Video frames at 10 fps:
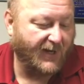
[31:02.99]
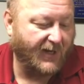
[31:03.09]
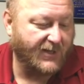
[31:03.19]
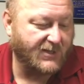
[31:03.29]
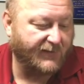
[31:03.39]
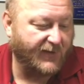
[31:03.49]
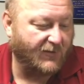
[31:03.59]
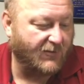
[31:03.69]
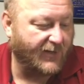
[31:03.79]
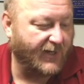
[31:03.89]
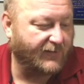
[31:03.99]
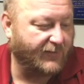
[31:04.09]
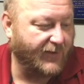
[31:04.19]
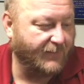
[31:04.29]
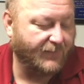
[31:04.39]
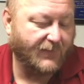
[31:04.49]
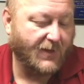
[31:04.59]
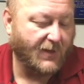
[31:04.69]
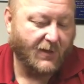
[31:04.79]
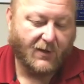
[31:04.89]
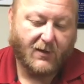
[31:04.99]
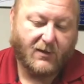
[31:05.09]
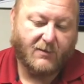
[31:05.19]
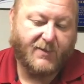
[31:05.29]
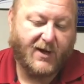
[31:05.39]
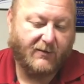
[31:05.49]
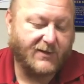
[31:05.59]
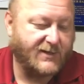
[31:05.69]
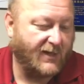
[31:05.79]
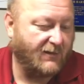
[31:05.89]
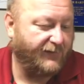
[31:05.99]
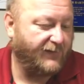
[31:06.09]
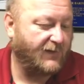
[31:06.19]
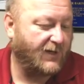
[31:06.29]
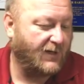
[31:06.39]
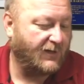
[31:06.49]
Make it easy for you to hold on to it. The barrel itself